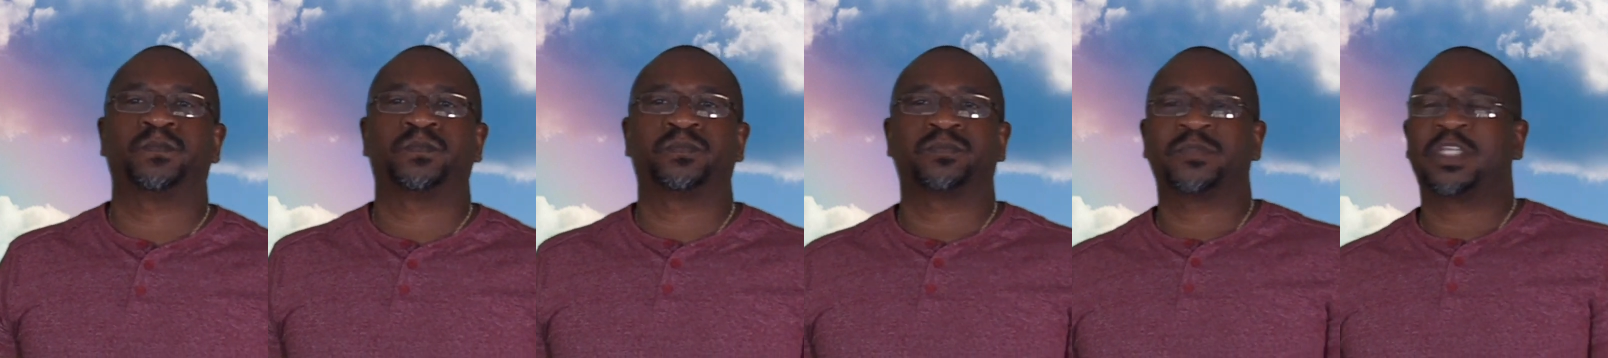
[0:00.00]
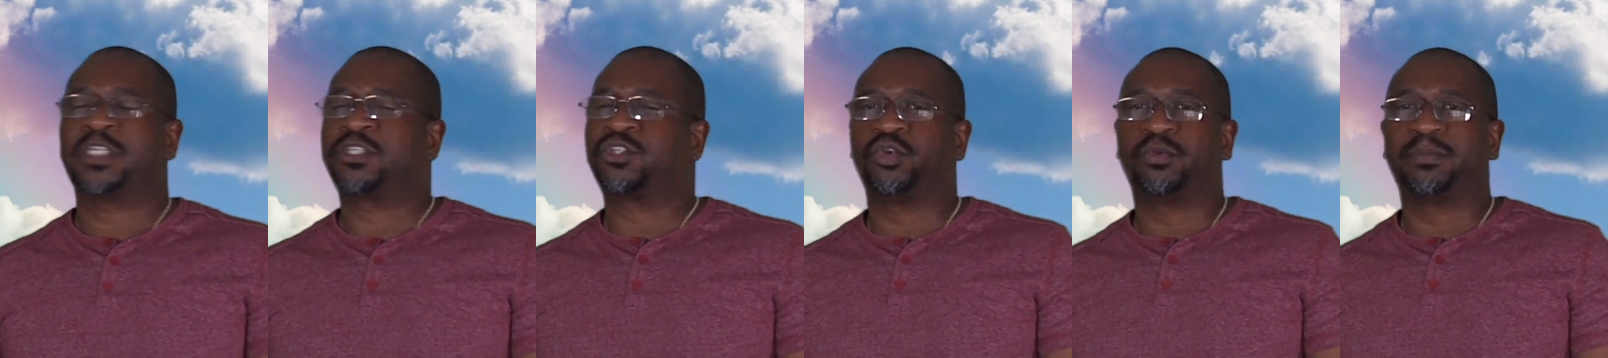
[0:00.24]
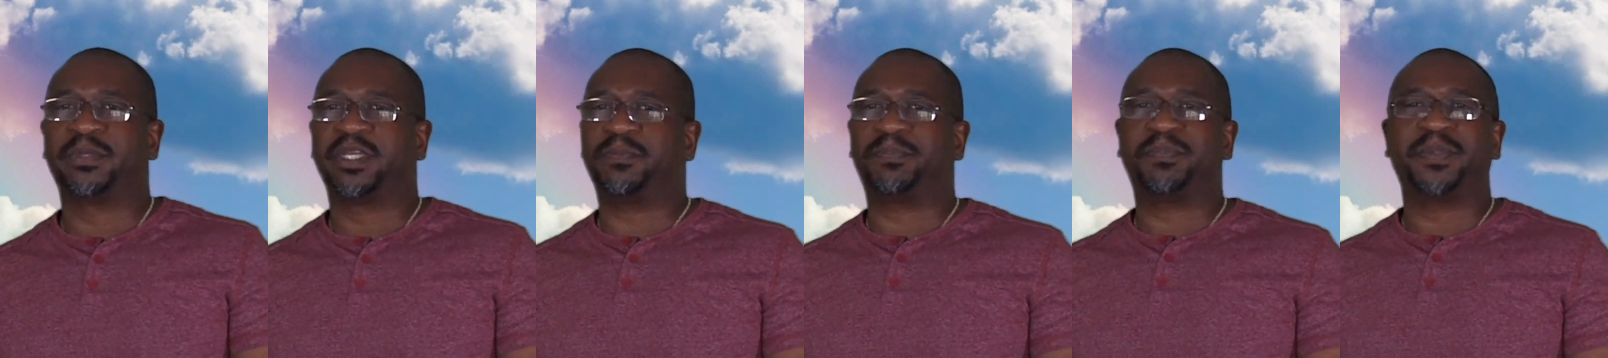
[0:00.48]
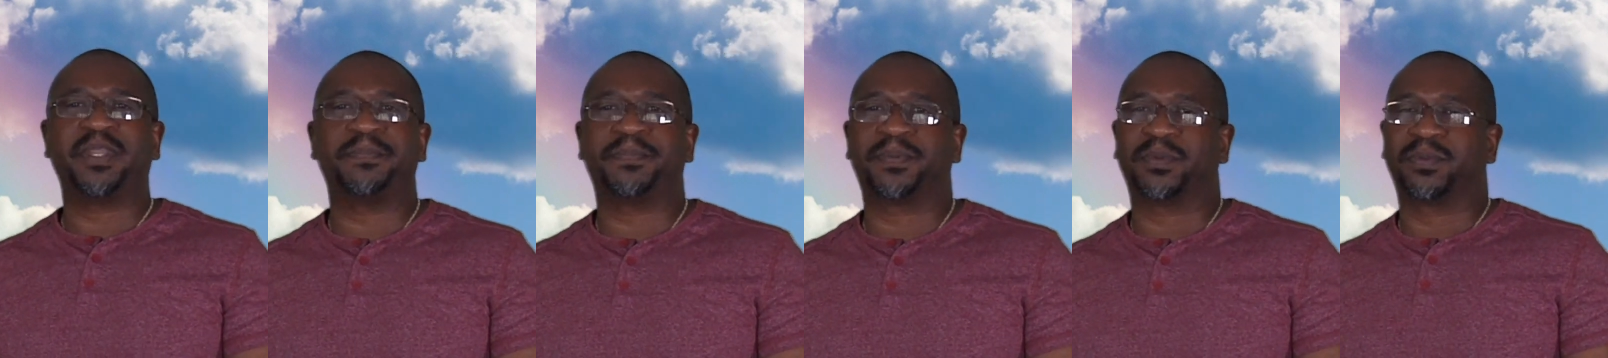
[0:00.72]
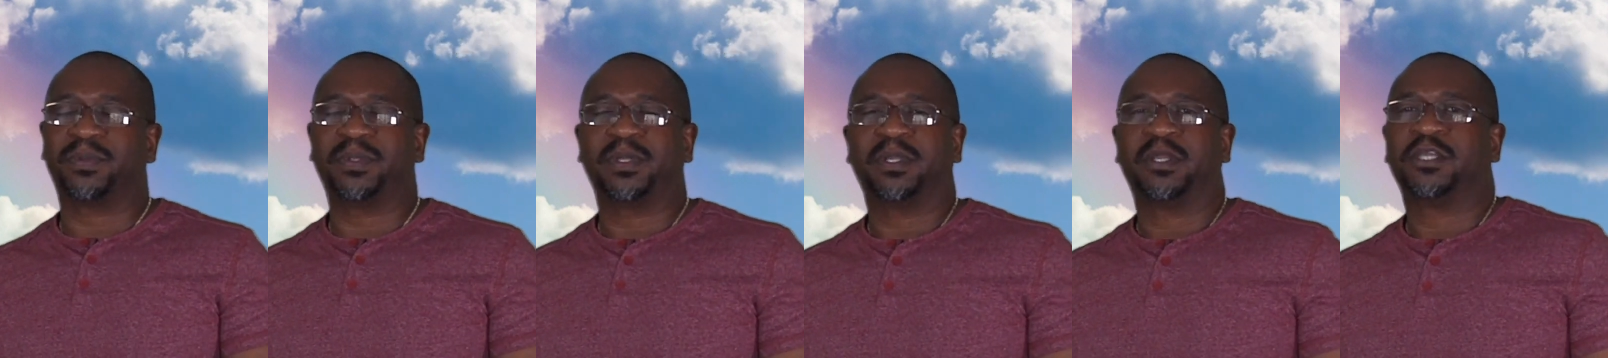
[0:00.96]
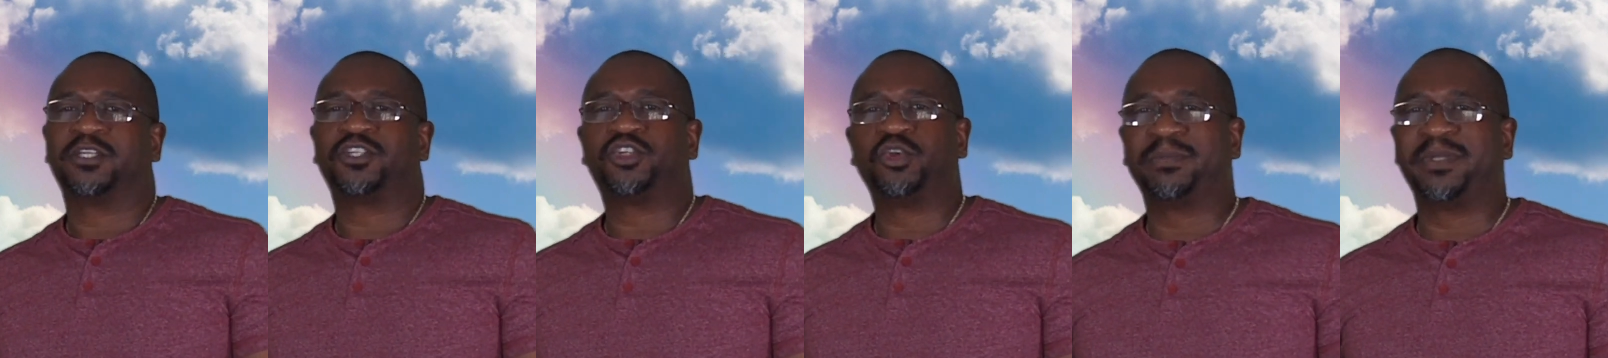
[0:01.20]
There's too many people,
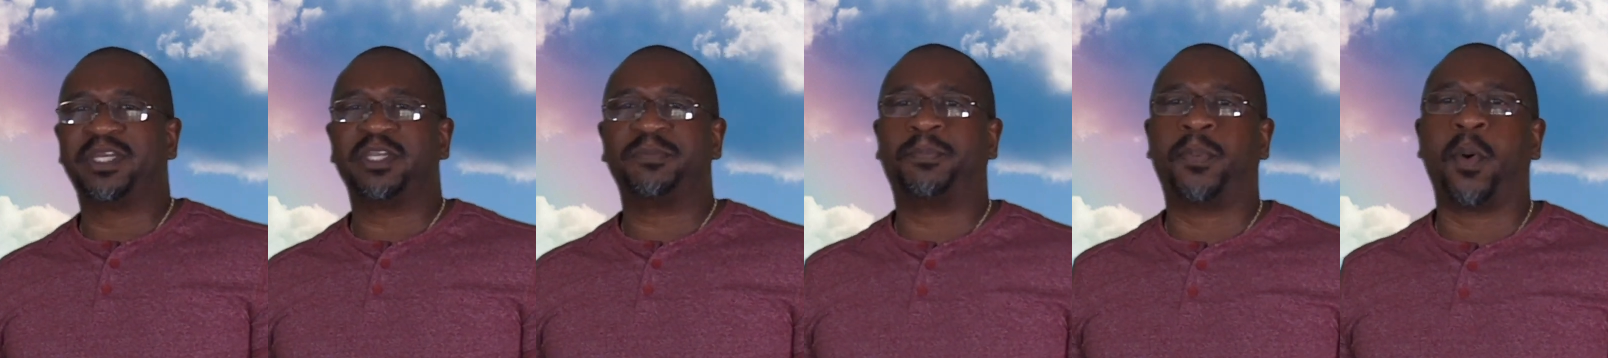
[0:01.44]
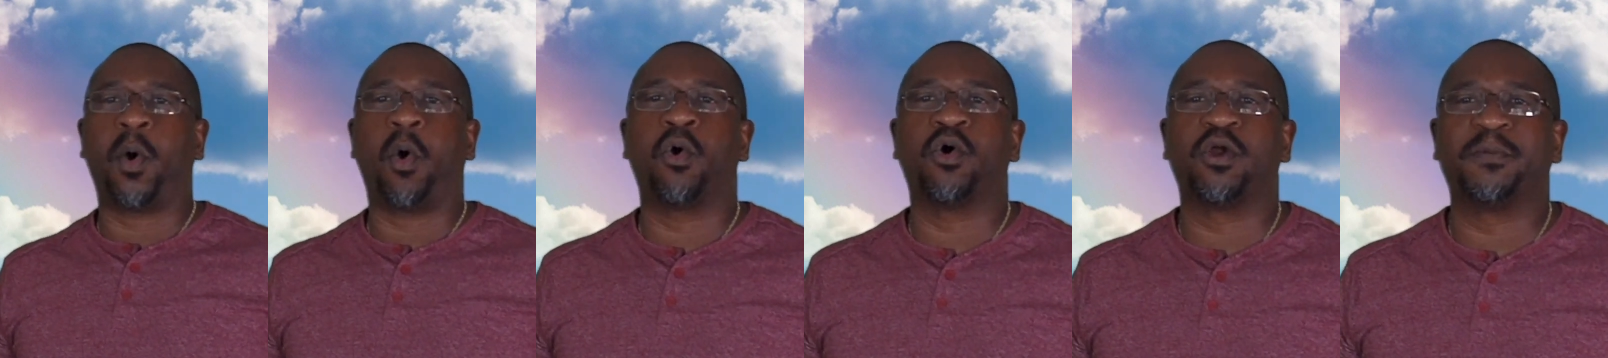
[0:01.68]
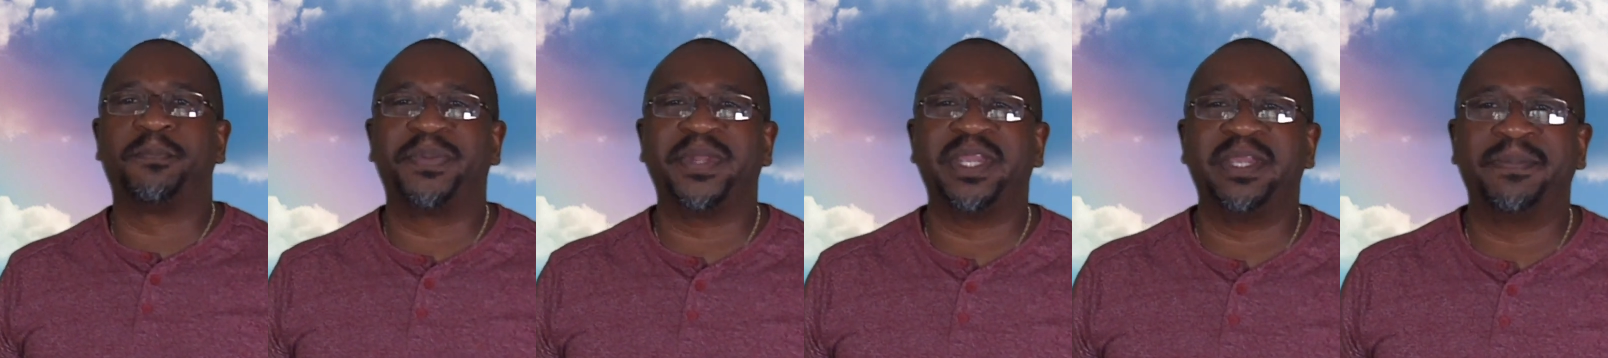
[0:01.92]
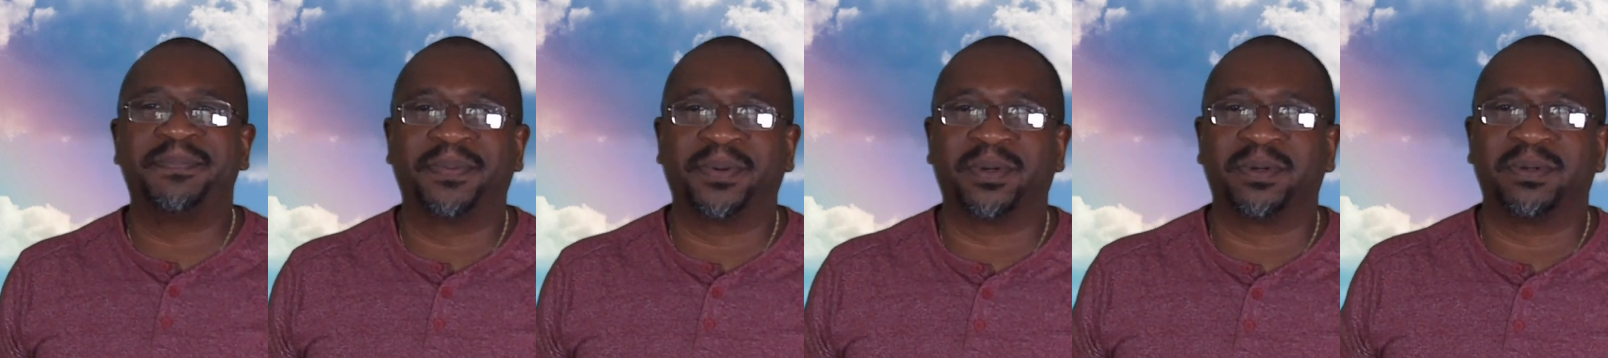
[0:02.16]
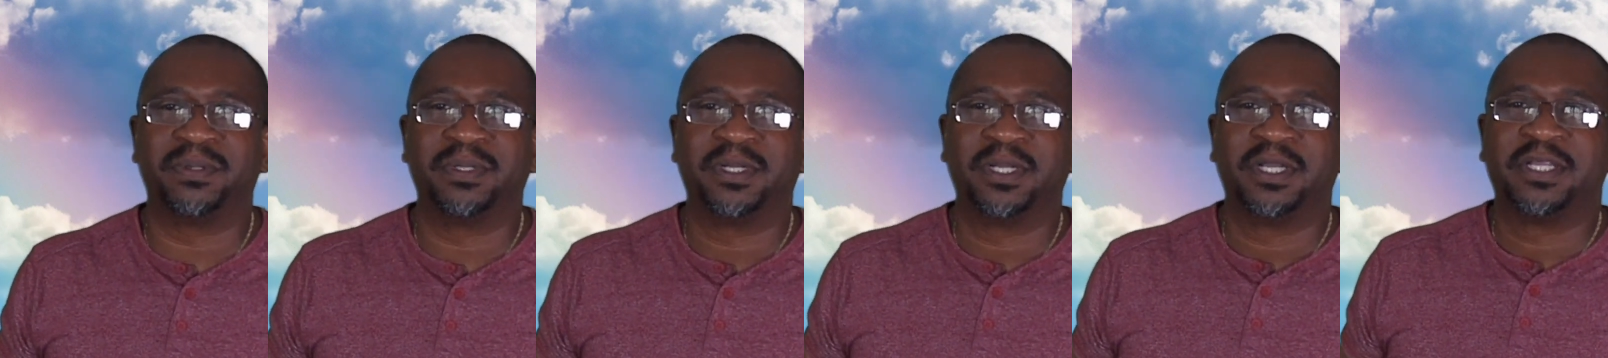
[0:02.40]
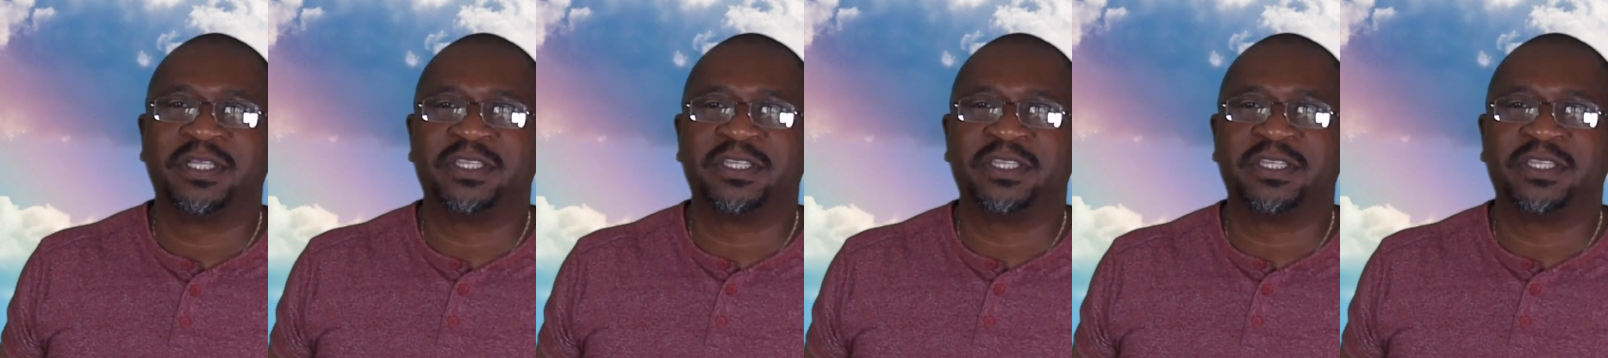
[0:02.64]
too many poor people